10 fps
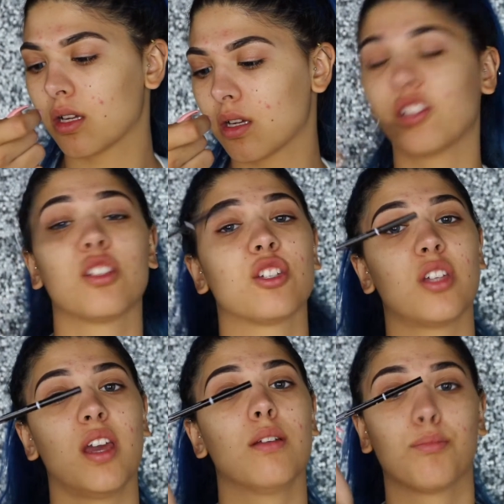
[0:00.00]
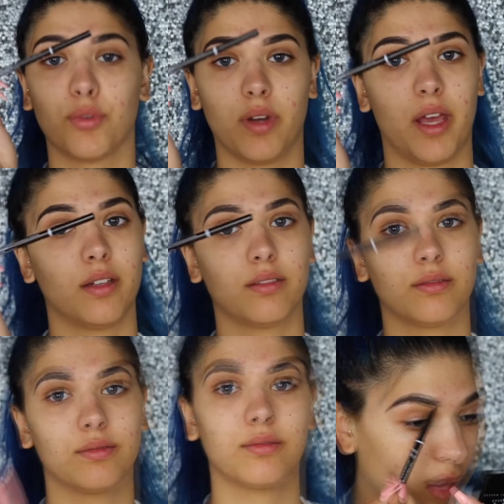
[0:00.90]
This is the shade Brunette.
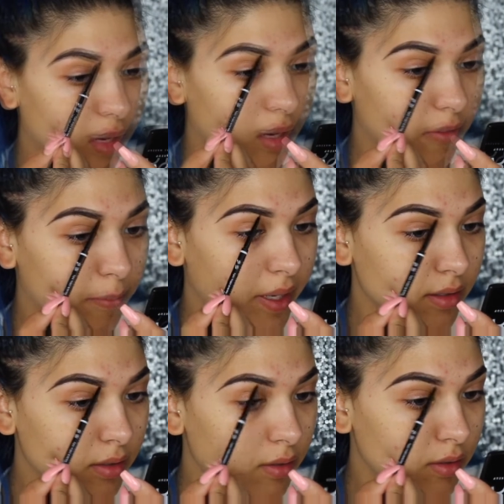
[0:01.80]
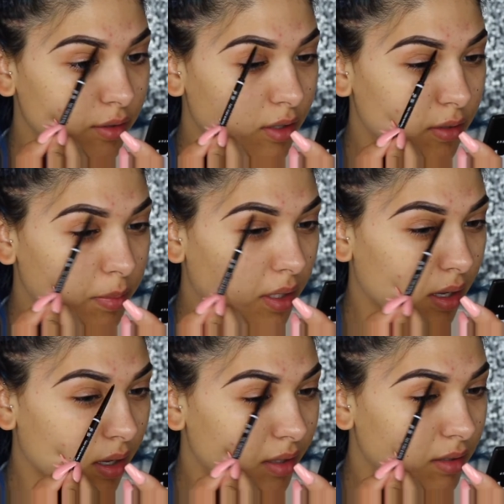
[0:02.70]
I love pencils just
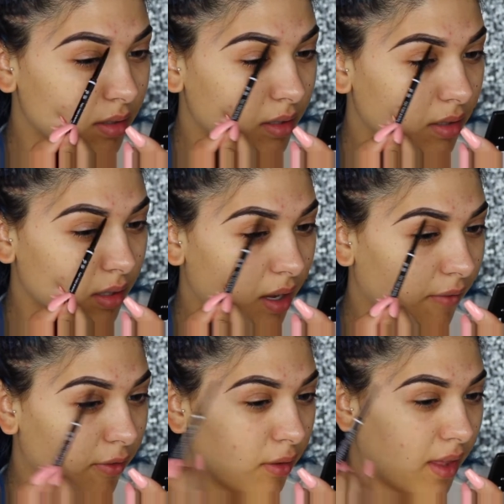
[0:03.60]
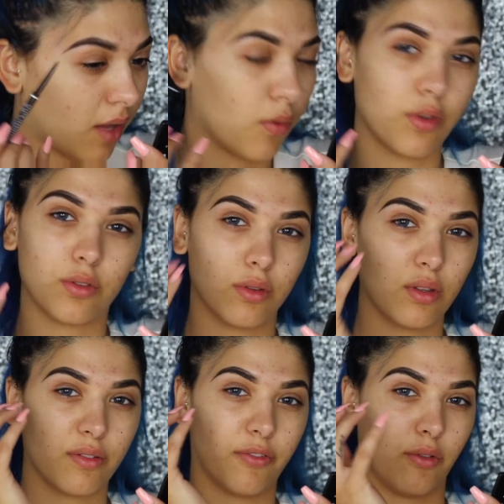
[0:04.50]
because I feel like when you do
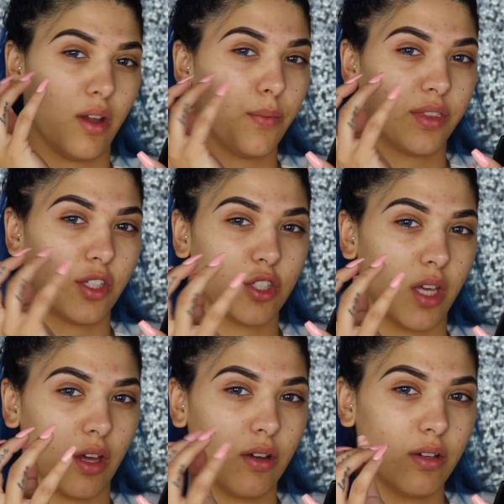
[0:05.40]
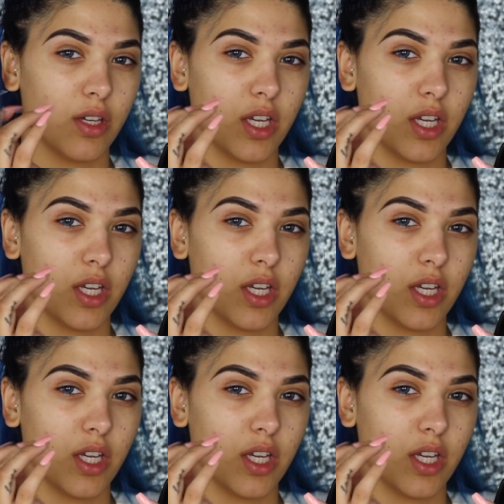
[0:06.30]
the front with the gel,